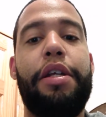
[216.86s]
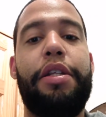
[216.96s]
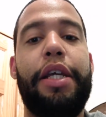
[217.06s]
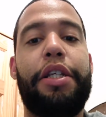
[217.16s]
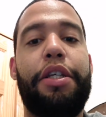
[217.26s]

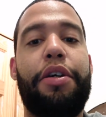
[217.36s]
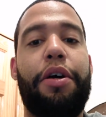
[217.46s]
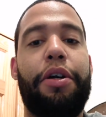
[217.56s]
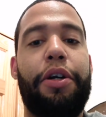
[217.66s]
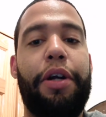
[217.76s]
Dixie
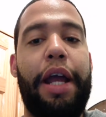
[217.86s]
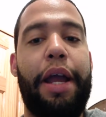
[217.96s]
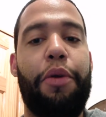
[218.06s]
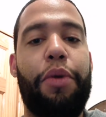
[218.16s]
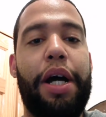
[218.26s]
Carter
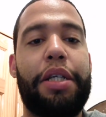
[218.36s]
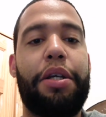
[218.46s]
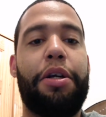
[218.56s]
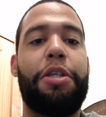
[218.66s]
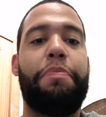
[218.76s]
and
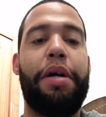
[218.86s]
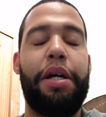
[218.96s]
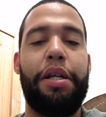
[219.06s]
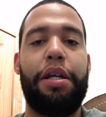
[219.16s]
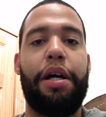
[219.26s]
Rockstar
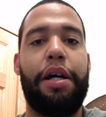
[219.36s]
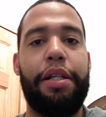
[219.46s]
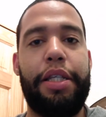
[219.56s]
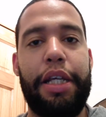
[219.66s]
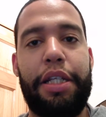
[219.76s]

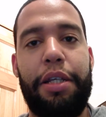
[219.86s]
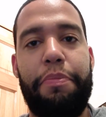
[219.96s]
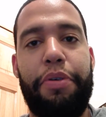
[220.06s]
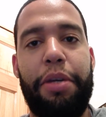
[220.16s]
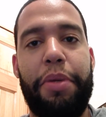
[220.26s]
Spud. Dixie
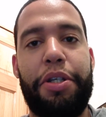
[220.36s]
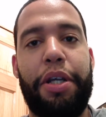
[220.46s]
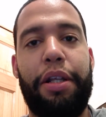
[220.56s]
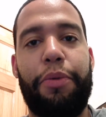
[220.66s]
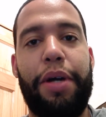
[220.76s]
pretty much
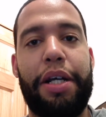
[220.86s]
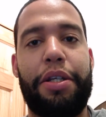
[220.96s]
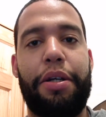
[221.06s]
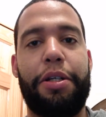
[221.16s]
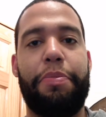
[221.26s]
telling
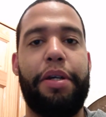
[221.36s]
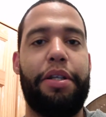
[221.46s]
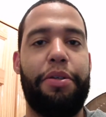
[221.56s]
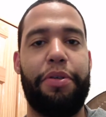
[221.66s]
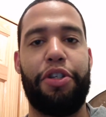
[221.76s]
Rockstar Spud
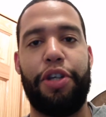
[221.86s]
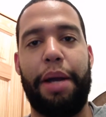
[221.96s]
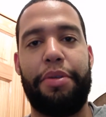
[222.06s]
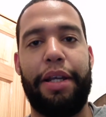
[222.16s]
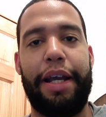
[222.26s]
to do his
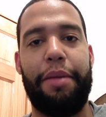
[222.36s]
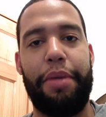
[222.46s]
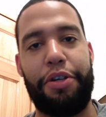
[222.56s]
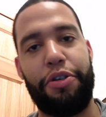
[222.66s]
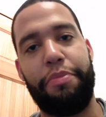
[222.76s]
job tonight and
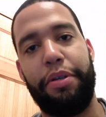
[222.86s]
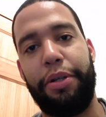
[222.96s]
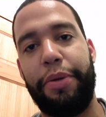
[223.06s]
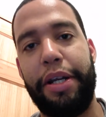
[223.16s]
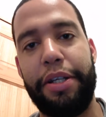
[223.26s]
make sure Bully
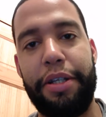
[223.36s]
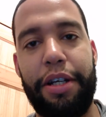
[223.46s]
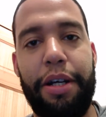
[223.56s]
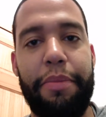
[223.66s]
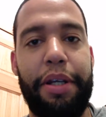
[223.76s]
Ray doesn't
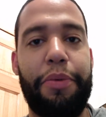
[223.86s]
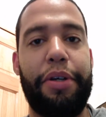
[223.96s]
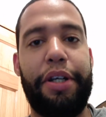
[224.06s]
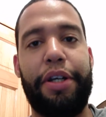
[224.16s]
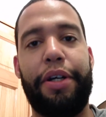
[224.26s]
come anywhere
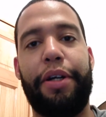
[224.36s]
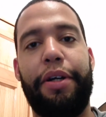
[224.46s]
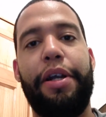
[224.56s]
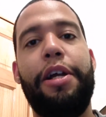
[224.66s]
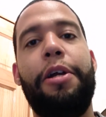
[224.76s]
near her.